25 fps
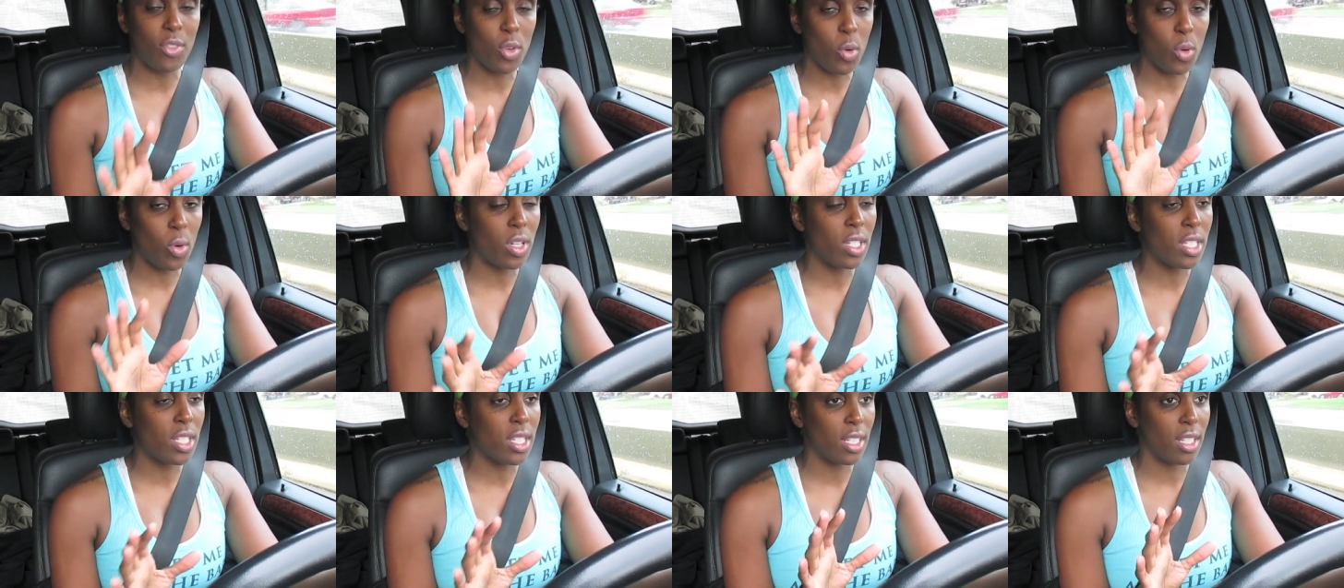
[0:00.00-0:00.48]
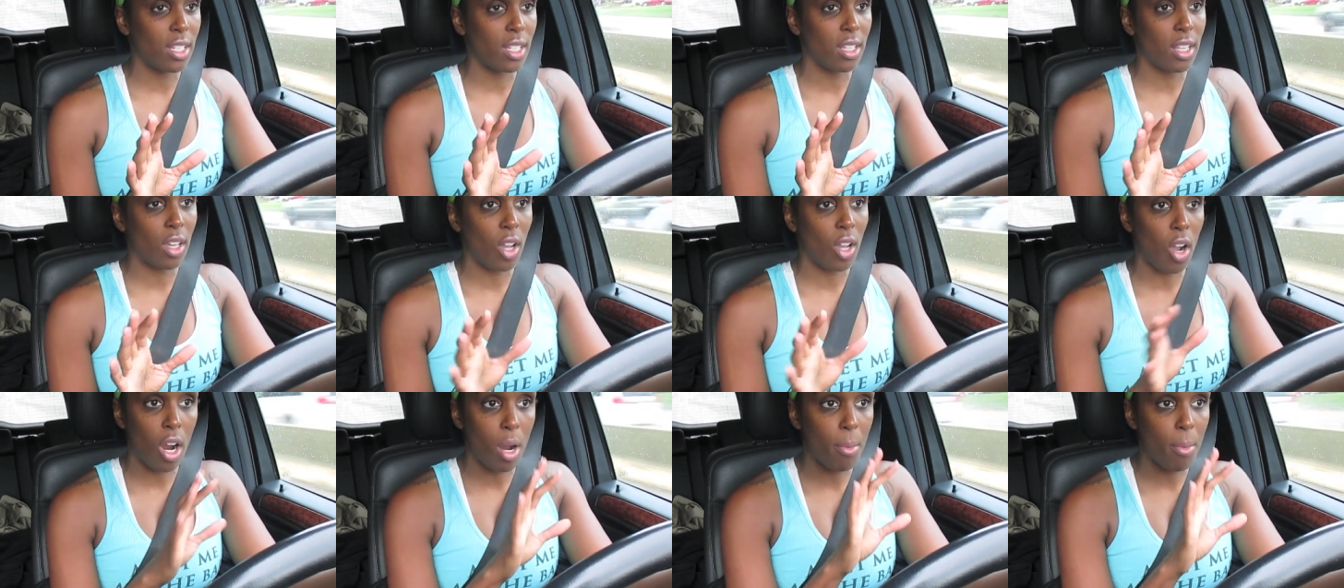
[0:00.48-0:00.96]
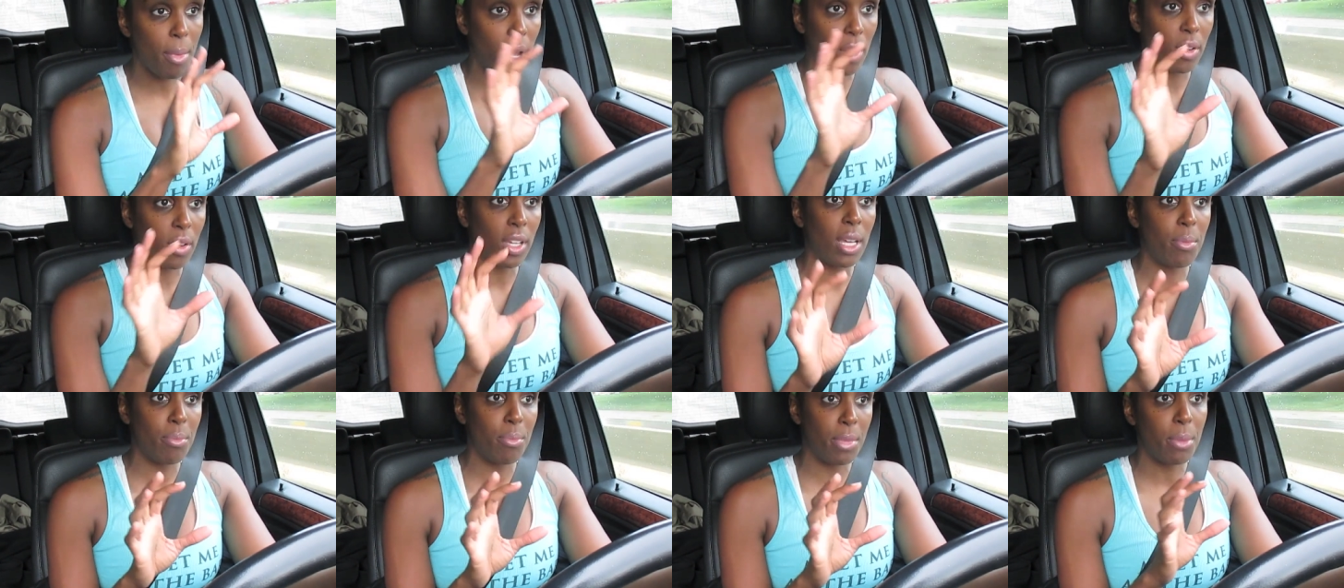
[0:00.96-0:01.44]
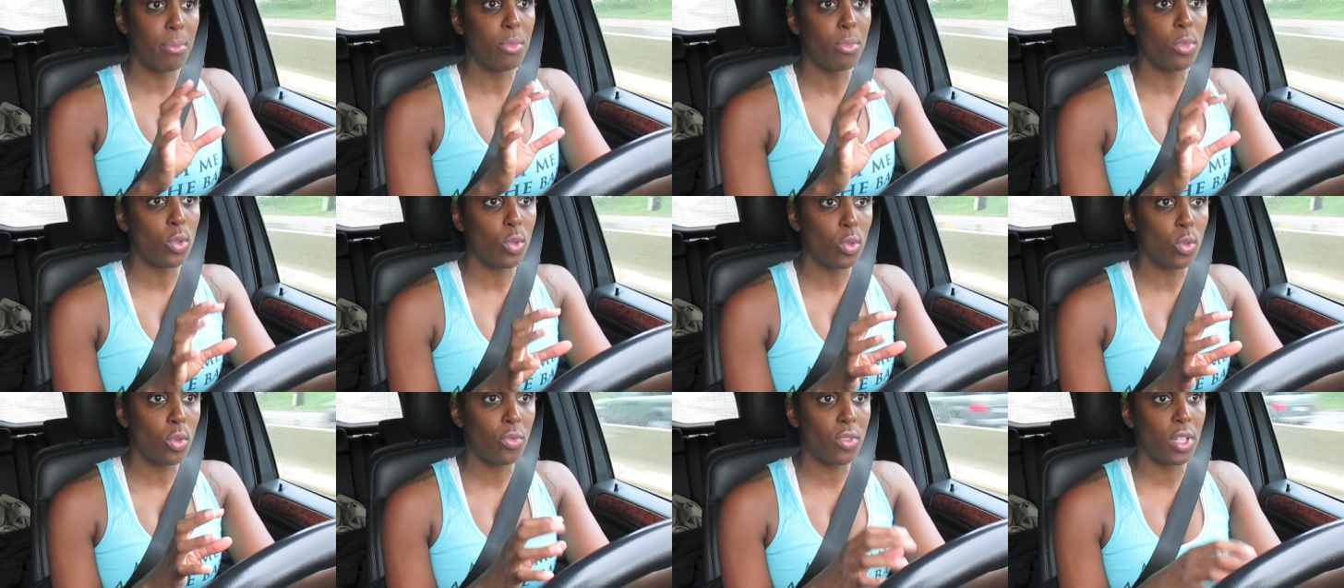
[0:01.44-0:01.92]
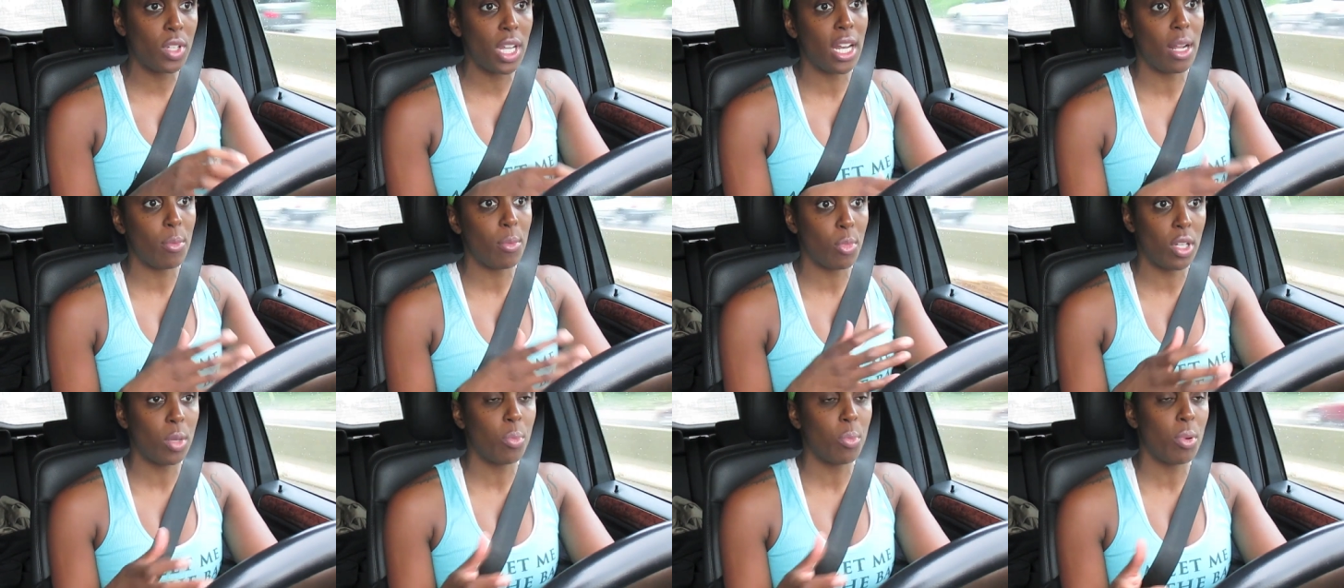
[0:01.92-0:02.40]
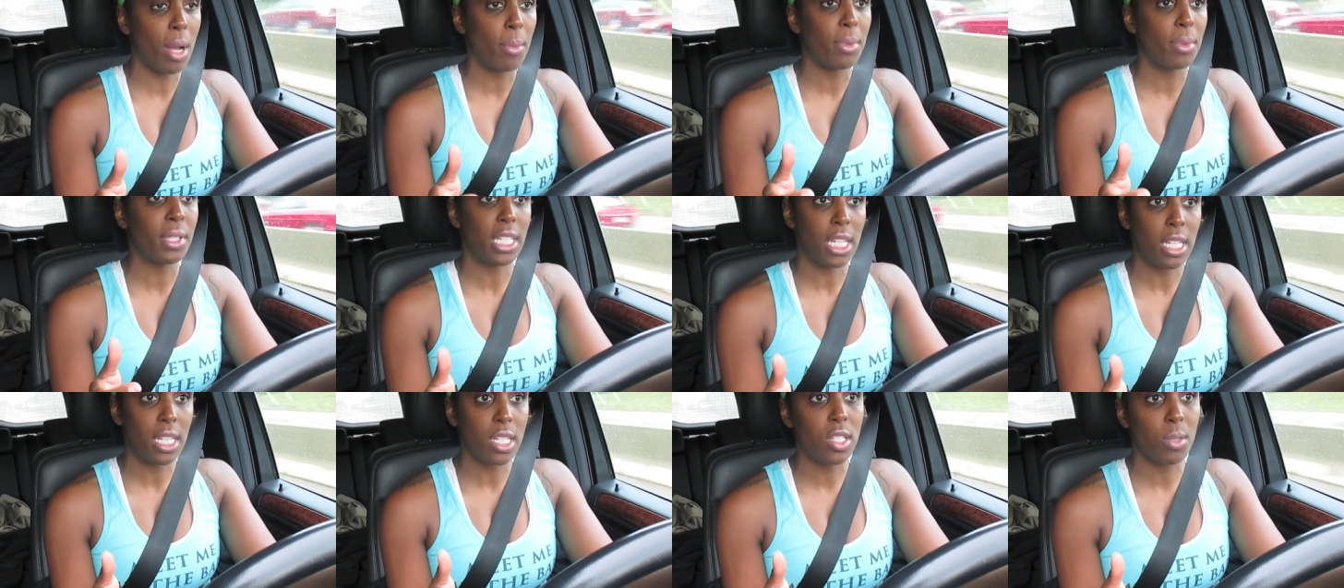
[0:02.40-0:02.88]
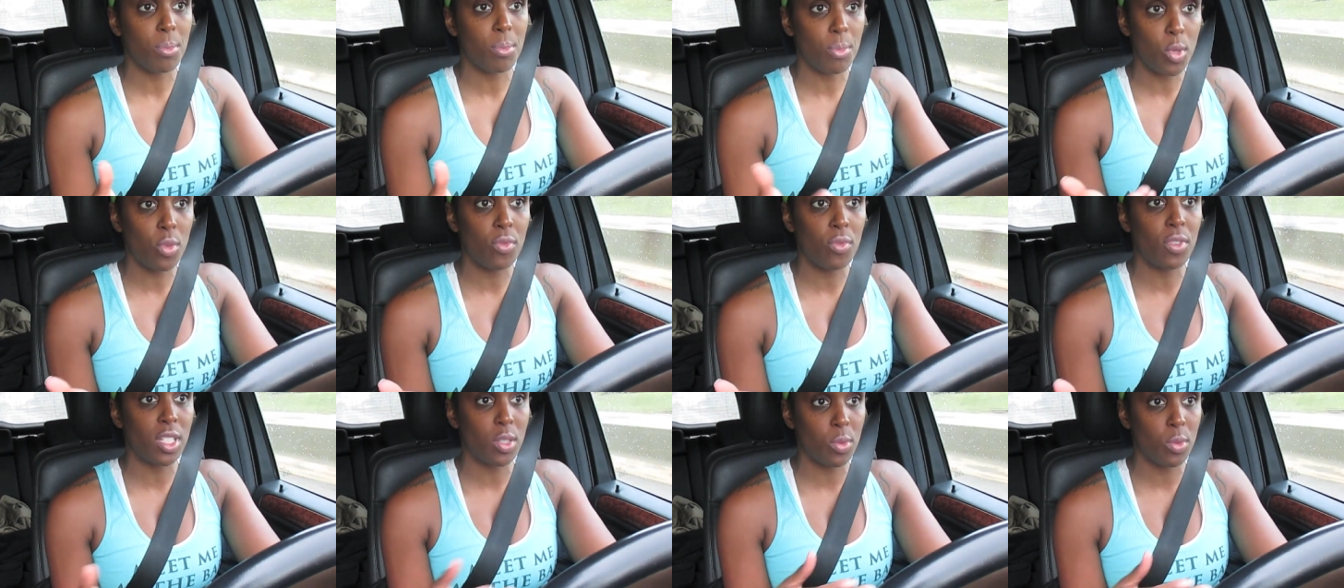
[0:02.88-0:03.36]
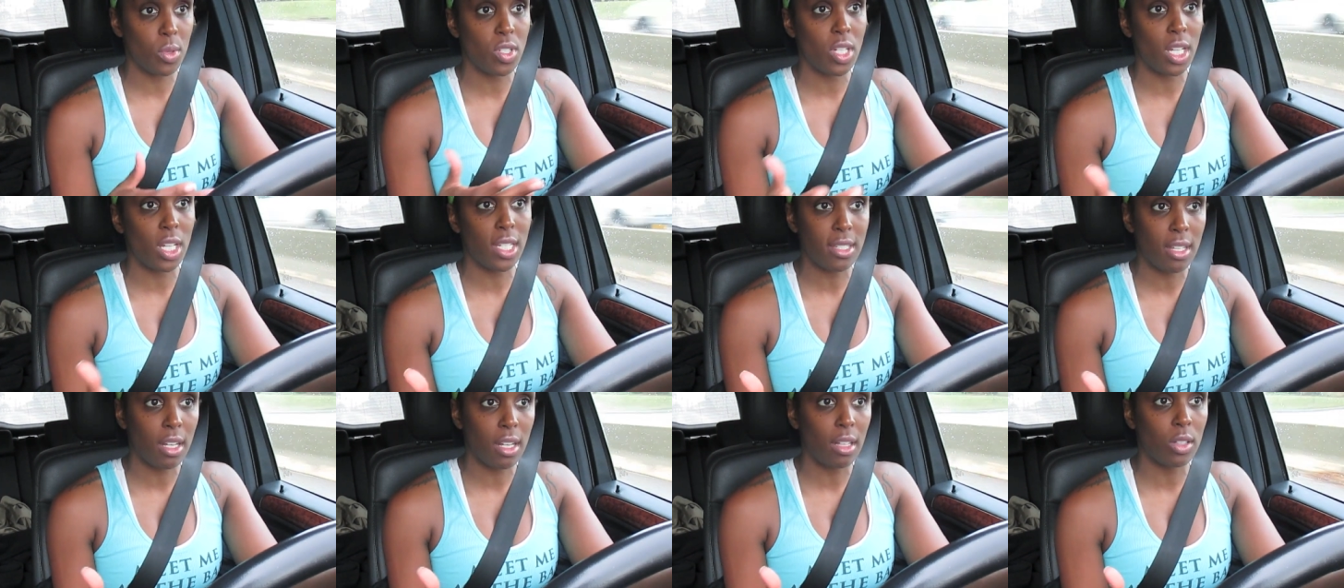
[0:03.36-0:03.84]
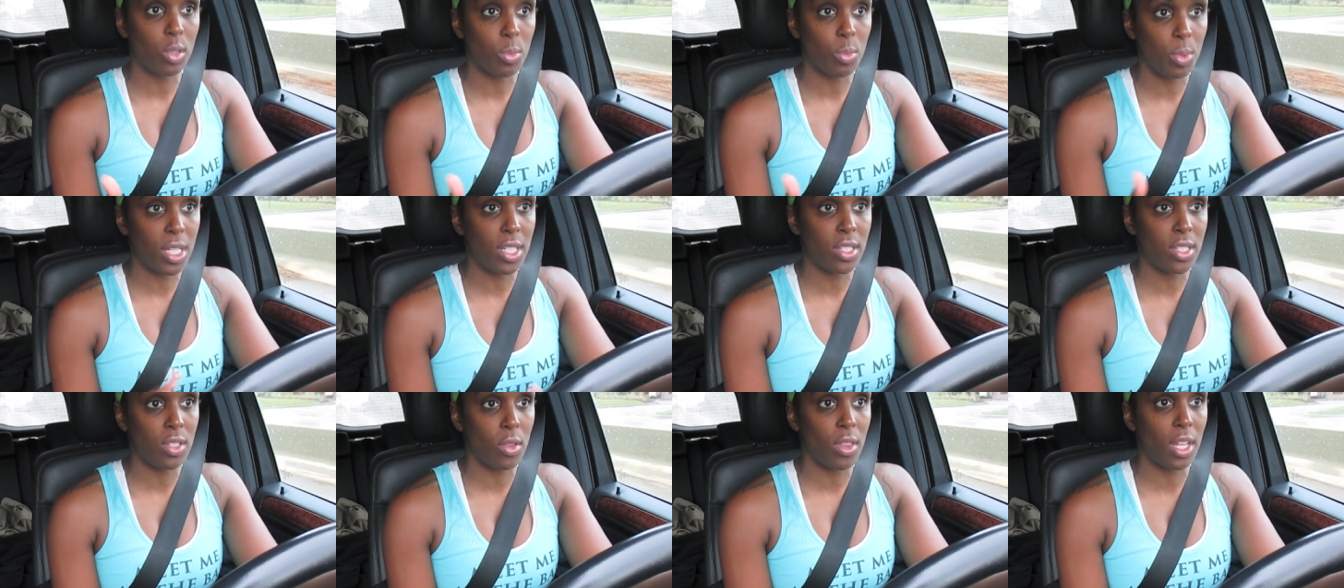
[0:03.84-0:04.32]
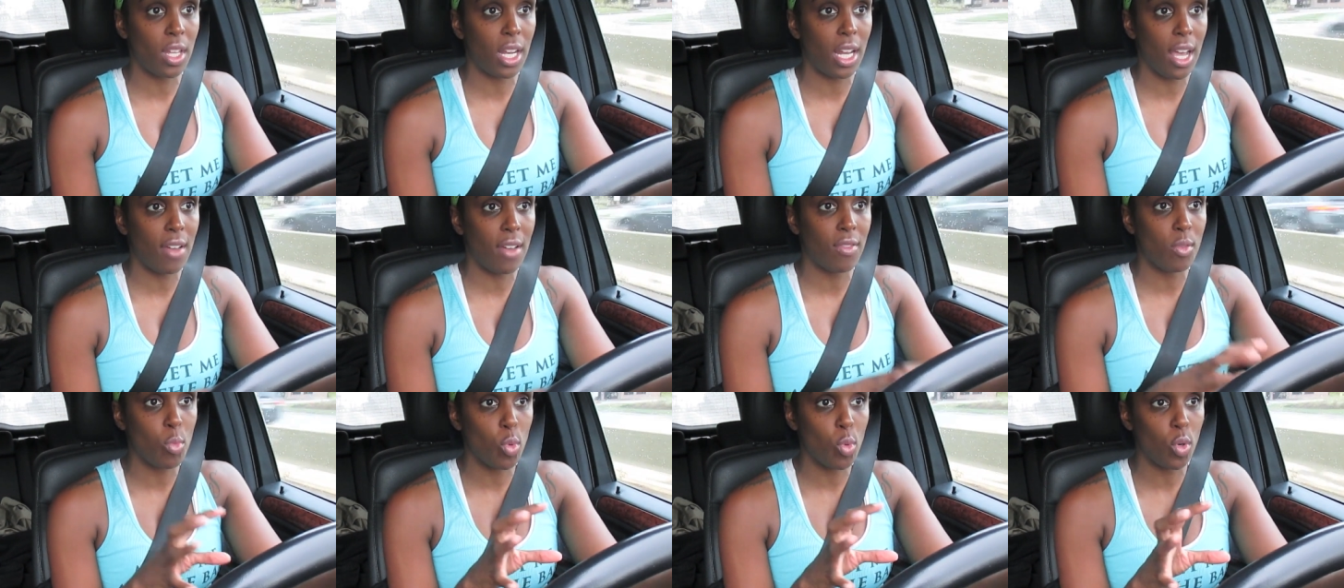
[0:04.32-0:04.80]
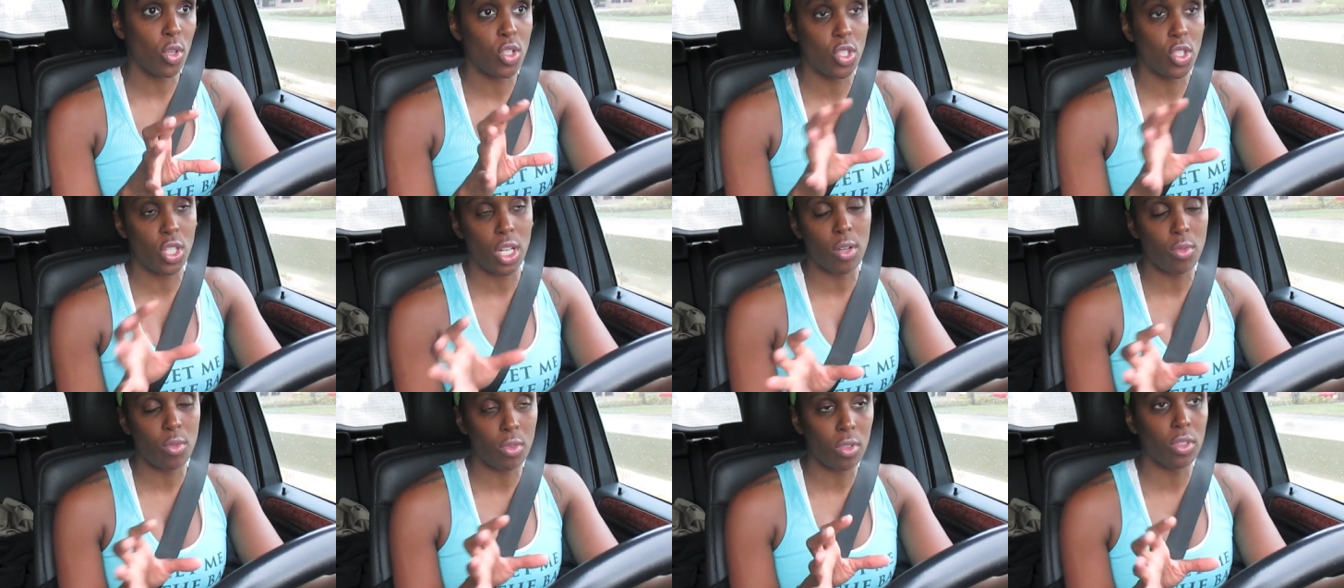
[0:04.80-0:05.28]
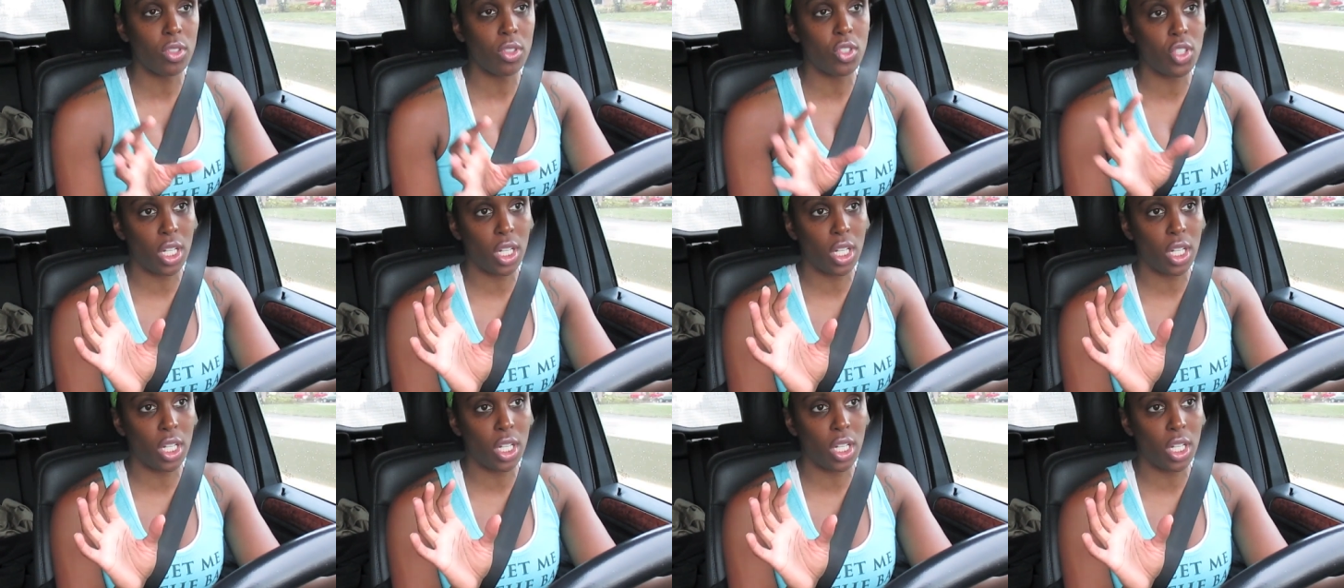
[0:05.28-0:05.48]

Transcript: Of course, the car mount can be moved and I'm gonna probably need to move it to adjust it a little bit so that I have a more general,